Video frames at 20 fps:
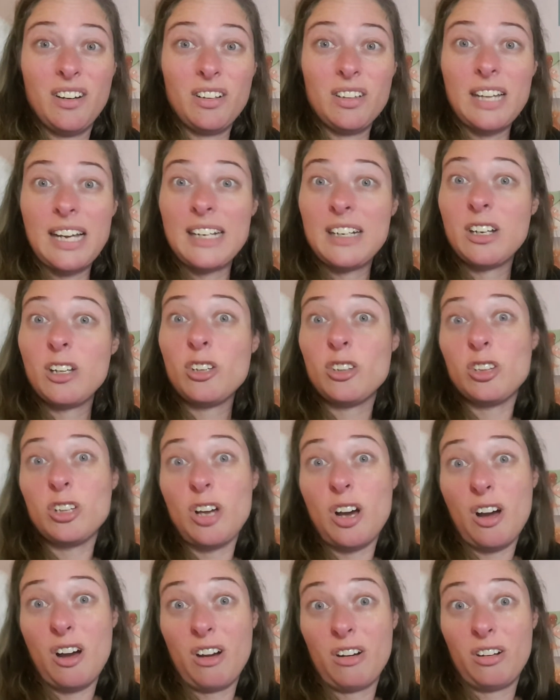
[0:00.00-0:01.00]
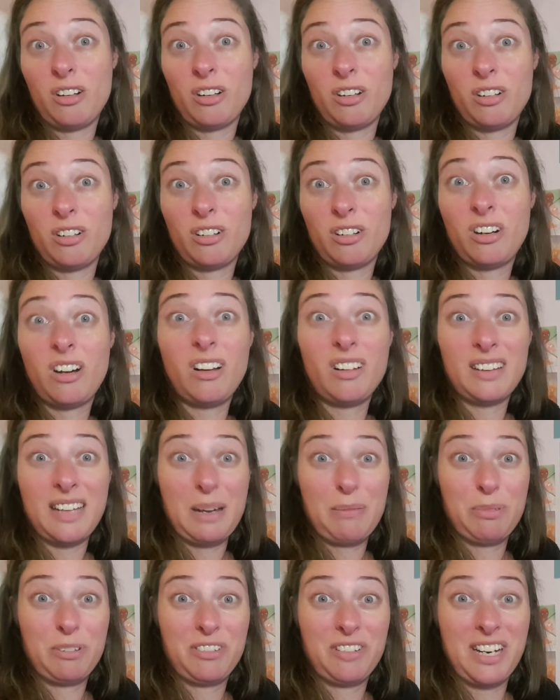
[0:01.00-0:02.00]
like a long
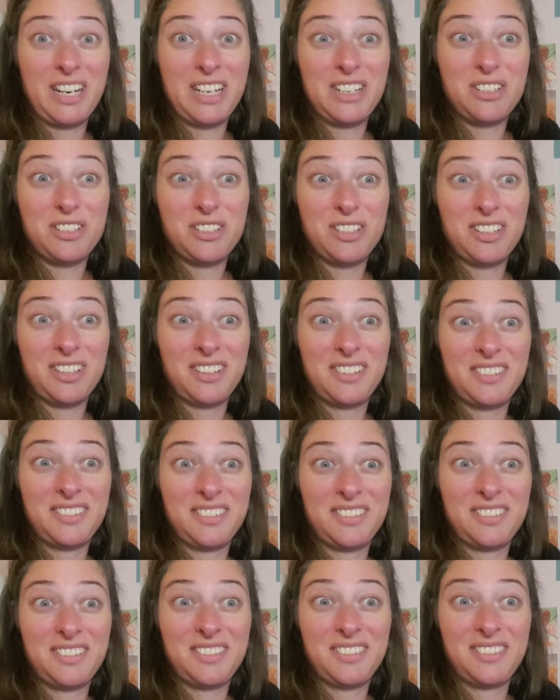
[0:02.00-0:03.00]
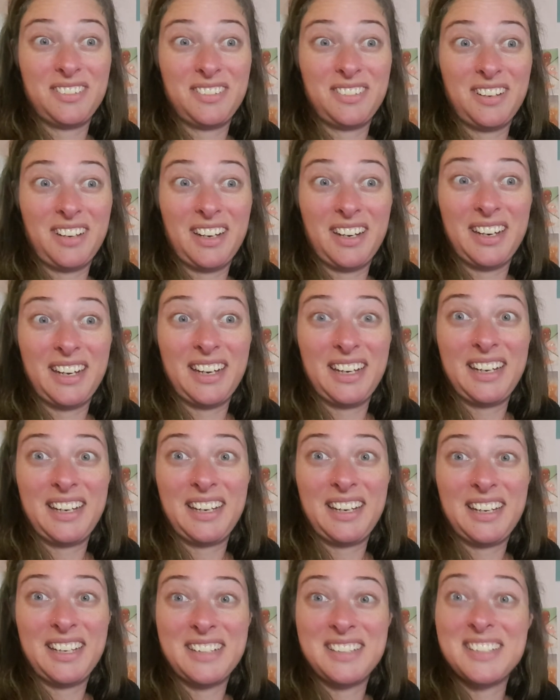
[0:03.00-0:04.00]
collaboration.
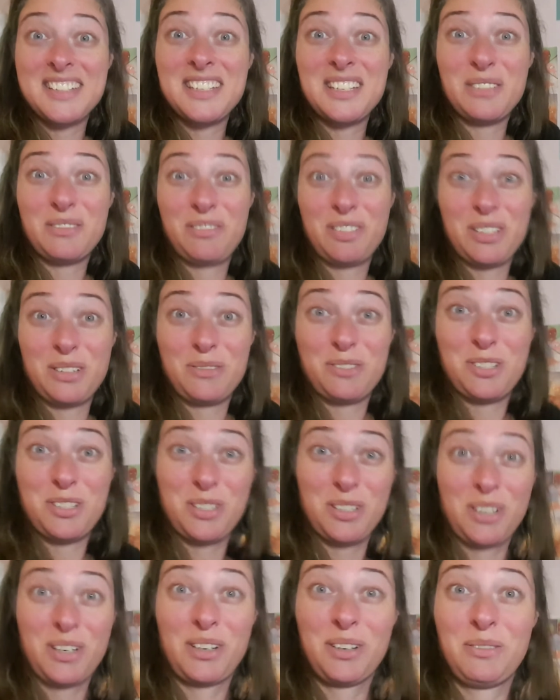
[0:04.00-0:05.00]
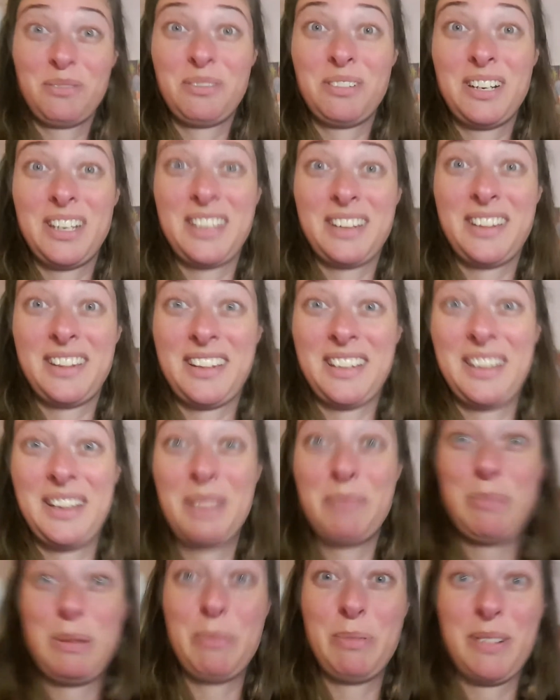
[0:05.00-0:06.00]
I can see a future with
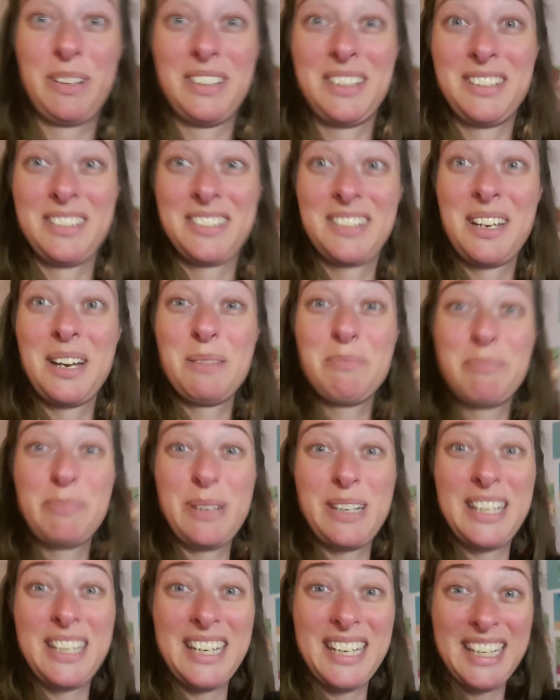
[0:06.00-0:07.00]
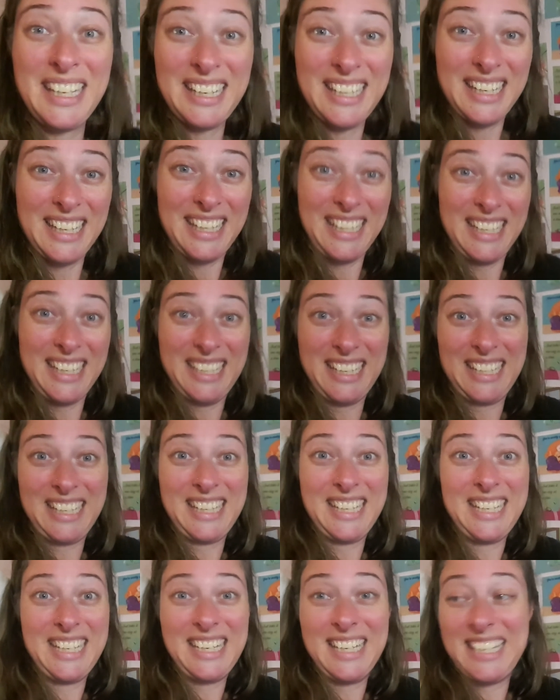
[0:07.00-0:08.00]
the people in this company.
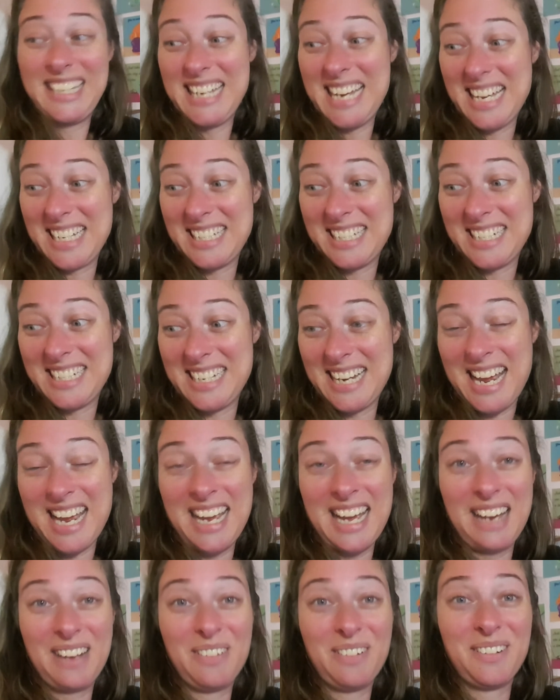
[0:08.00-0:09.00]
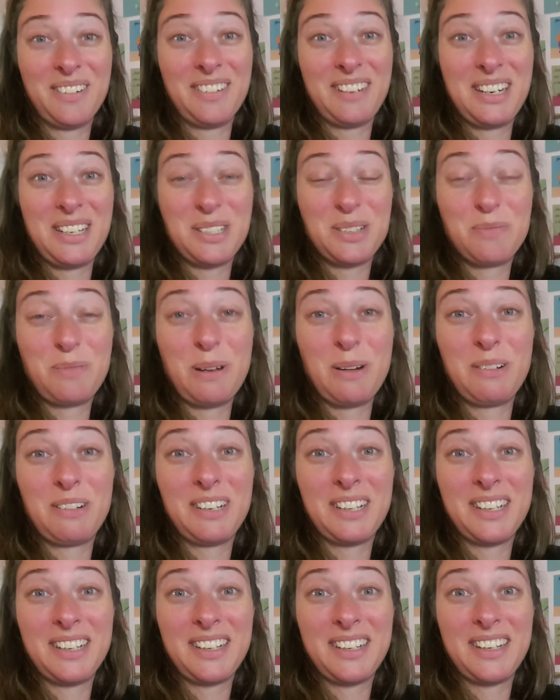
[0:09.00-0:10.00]
Yesterday, I already
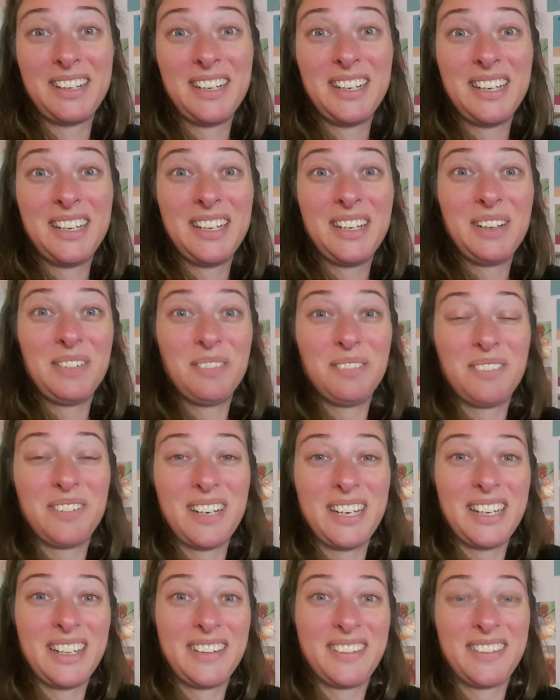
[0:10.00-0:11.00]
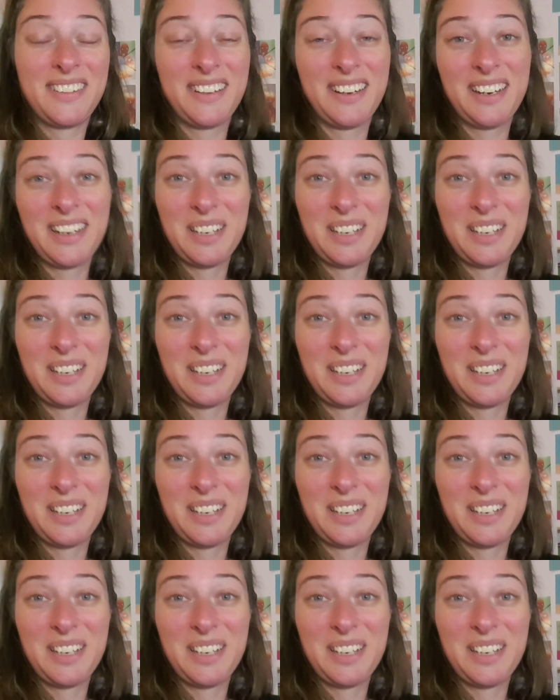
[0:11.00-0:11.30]
spoken with